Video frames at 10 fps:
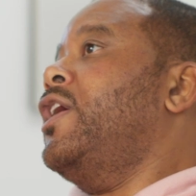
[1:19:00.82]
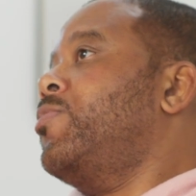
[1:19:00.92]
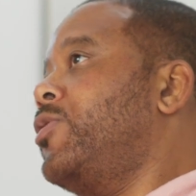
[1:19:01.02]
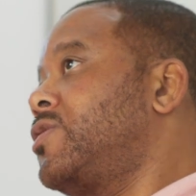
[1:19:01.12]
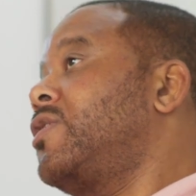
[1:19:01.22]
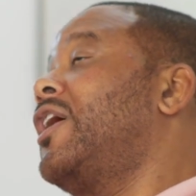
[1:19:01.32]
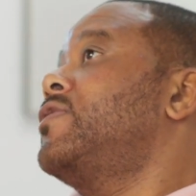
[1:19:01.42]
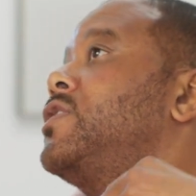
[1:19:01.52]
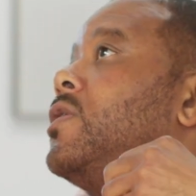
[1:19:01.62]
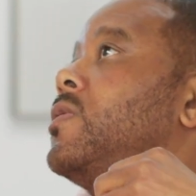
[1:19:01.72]
interpersonal
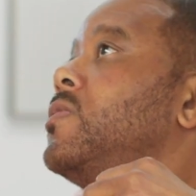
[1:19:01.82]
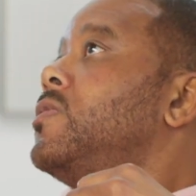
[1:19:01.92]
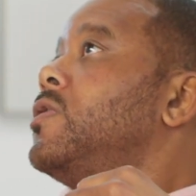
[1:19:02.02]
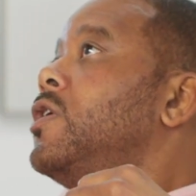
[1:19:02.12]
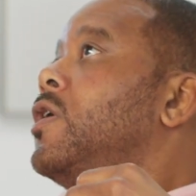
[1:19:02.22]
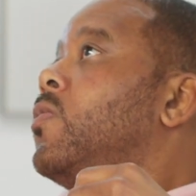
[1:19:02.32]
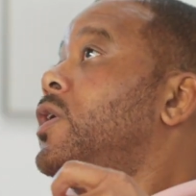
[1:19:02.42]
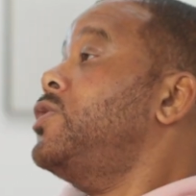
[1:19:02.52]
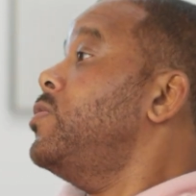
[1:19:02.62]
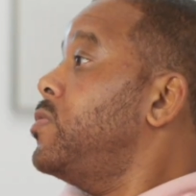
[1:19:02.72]
life, so
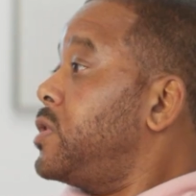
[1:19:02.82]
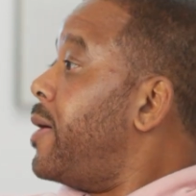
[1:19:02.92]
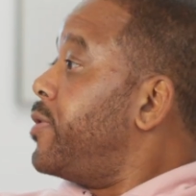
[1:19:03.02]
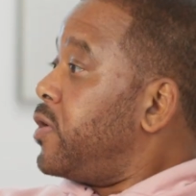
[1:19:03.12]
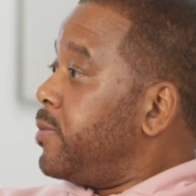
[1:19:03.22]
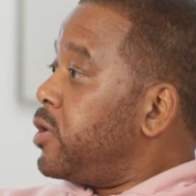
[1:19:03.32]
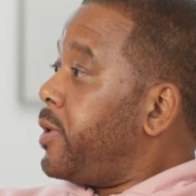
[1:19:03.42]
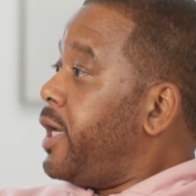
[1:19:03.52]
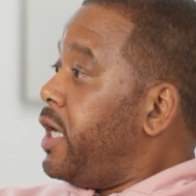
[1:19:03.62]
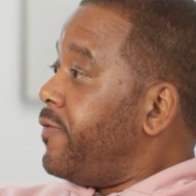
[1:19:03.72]
once you stop the criminal
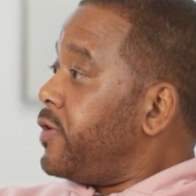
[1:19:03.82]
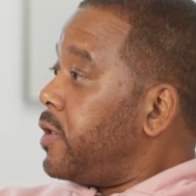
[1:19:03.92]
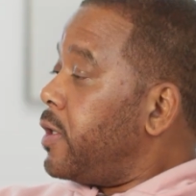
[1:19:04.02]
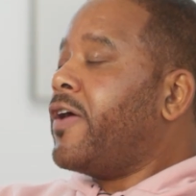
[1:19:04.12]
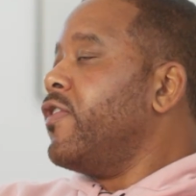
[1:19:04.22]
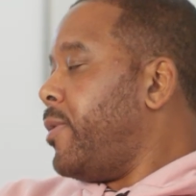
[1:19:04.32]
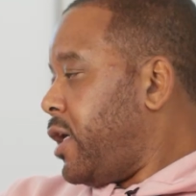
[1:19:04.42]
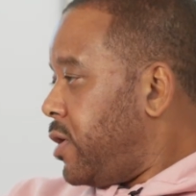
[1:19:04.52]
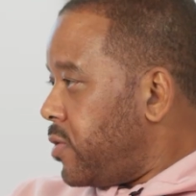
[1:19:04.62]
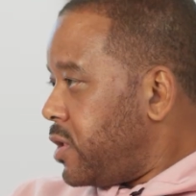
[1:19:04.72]
behavior,
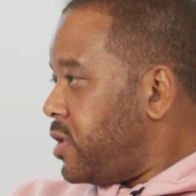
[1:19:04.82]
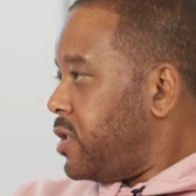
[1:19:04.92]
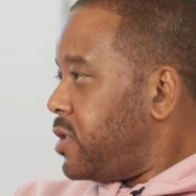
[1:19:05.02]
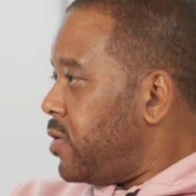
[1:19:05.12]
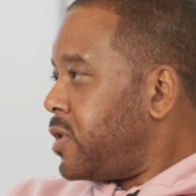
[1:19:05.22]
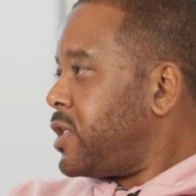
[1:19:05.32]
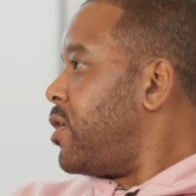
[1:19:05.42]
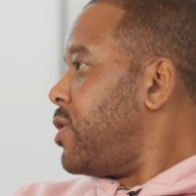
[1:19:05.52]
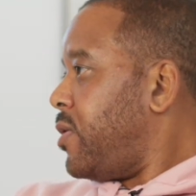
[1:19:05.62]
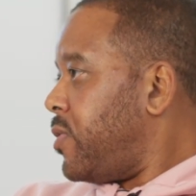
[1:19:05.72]
everybody notices. So you're like,
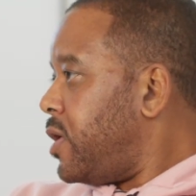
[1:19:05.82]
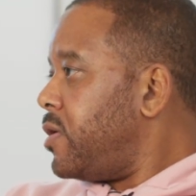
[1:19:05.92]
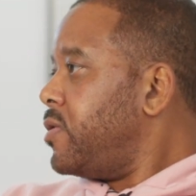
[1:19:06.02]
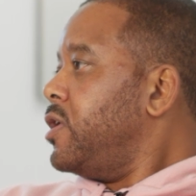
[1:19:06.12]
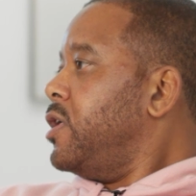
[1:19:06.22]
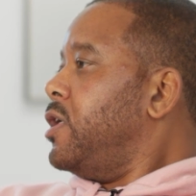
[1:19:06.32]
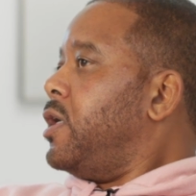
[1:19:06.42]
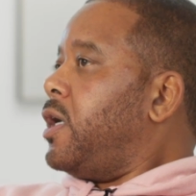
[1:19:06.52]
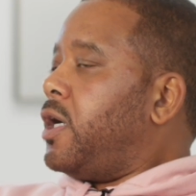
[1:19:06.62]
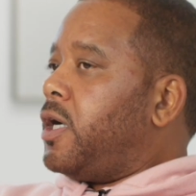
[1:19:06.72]
okay, well,
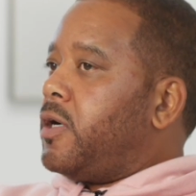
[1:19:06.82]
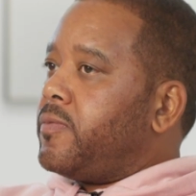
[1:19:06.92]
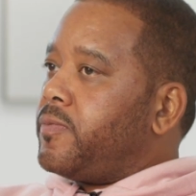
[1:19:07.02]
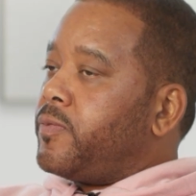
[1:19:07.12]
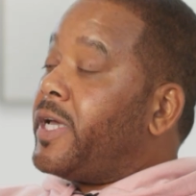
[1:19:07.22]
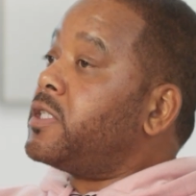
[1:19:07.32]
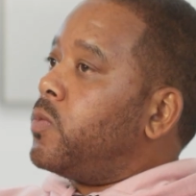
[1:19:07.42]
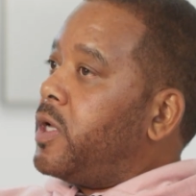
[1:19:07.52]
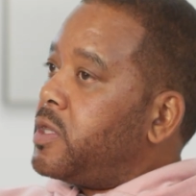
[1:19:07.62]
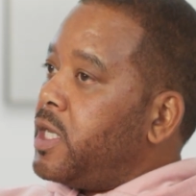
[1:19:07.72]
that's
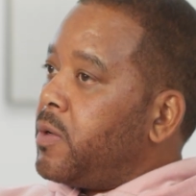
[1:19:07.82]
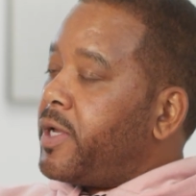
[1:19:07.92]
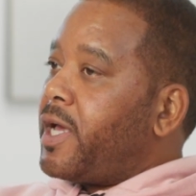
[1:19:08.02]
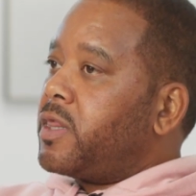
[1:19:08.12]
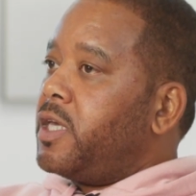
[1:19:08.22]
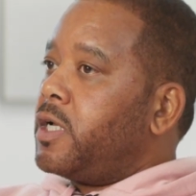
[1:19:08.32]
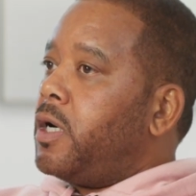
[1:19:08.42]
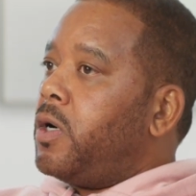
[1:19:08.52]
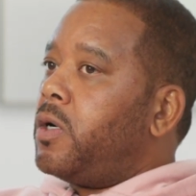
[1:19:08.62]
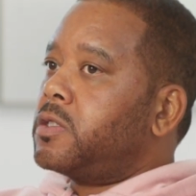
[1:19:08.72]
one thing. But I think
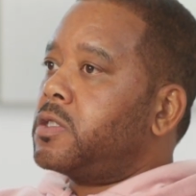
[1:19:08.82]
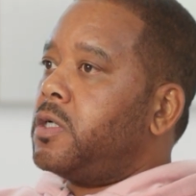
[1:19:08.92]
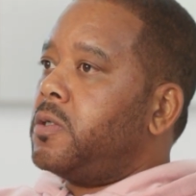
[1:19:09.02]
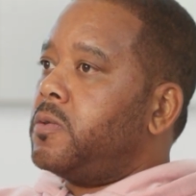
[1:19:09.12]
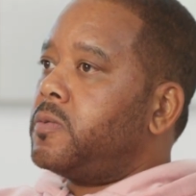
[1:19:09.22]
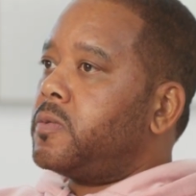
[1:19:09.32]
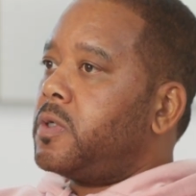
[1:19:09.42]
also